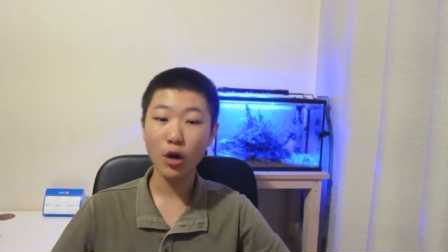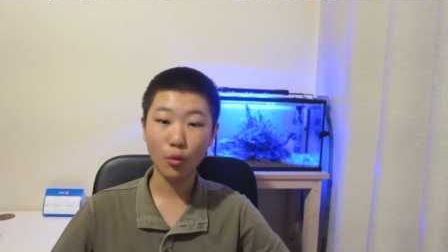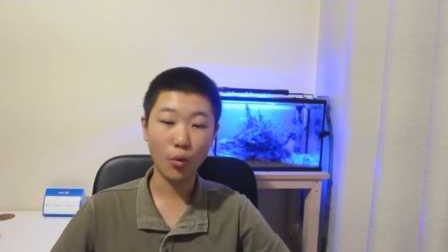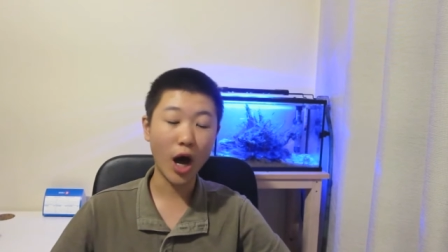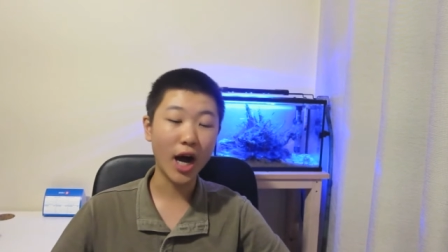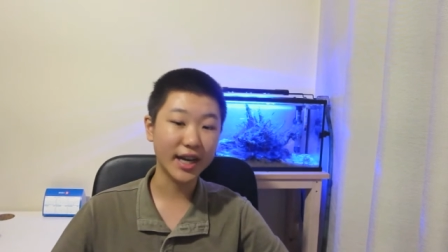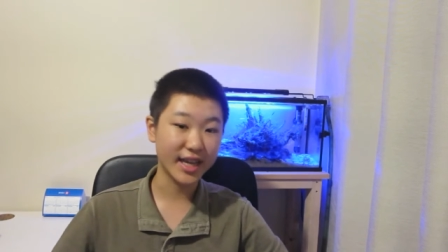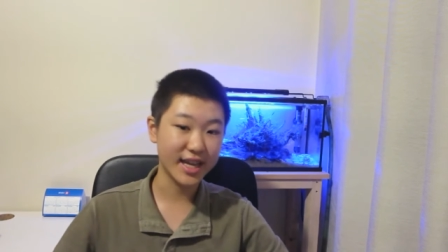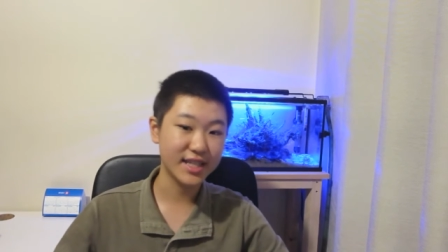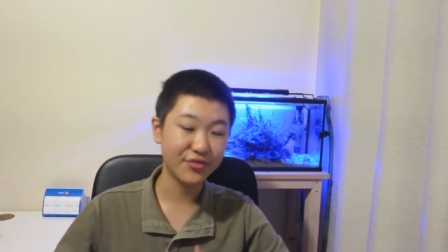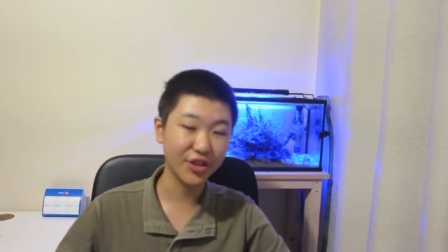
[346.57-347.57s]
why
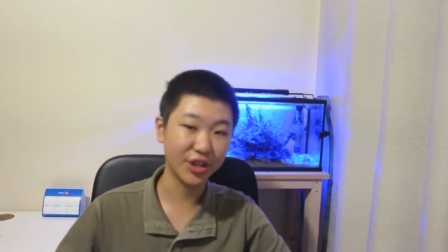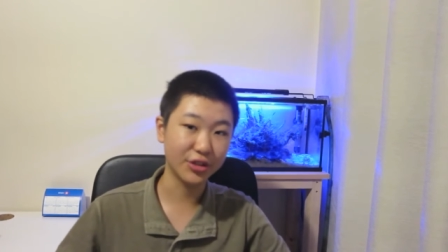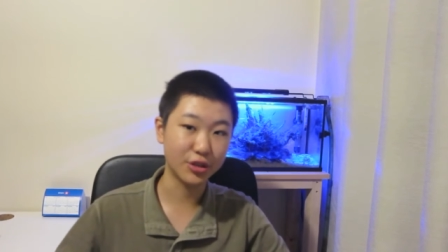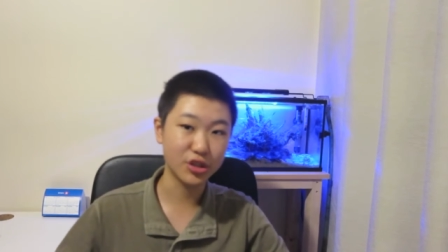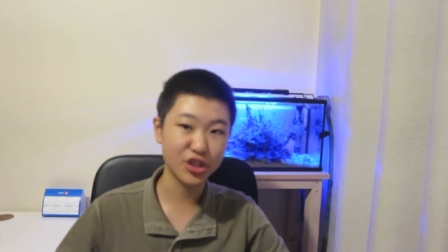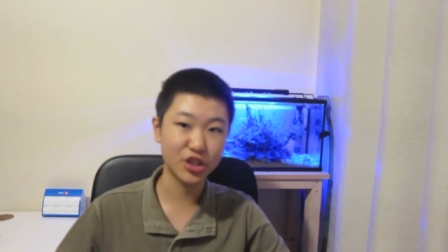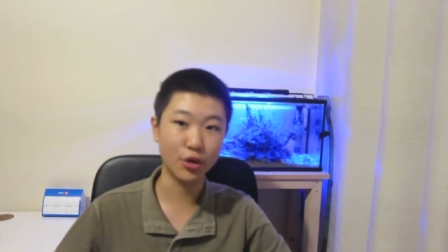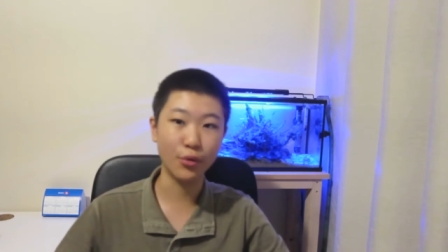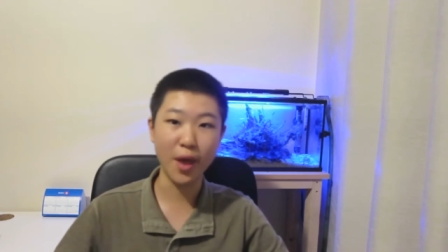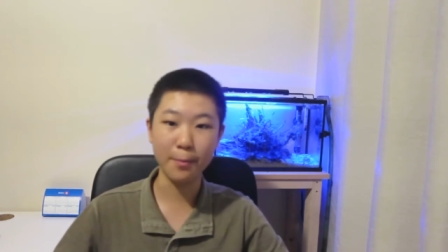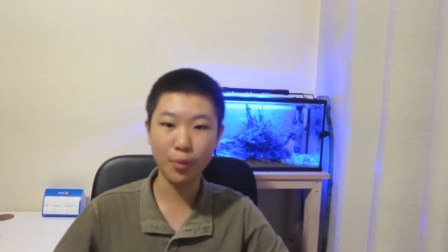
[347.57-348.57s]
is filter
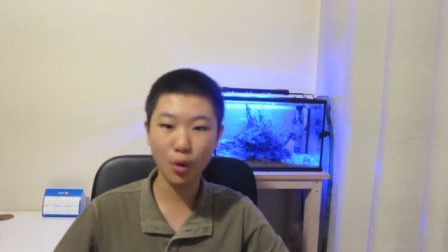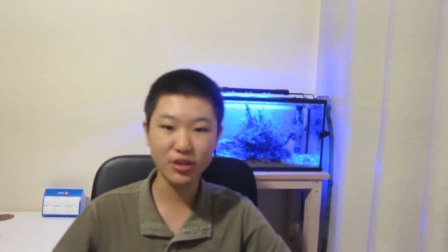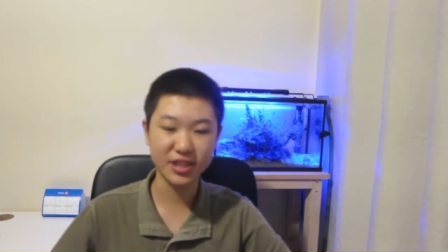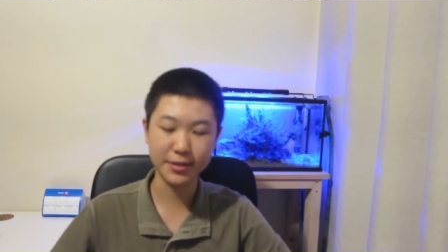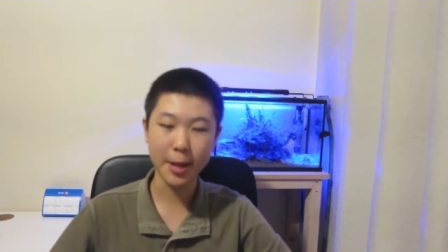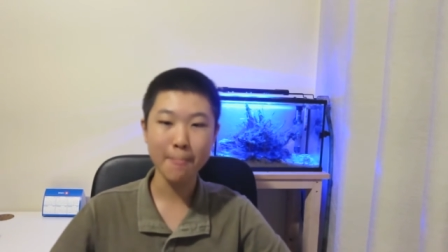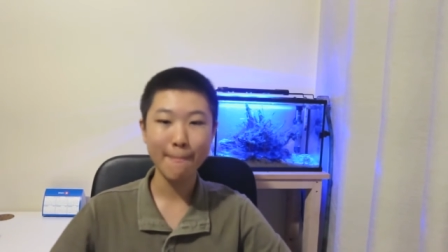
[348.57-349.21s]
so important?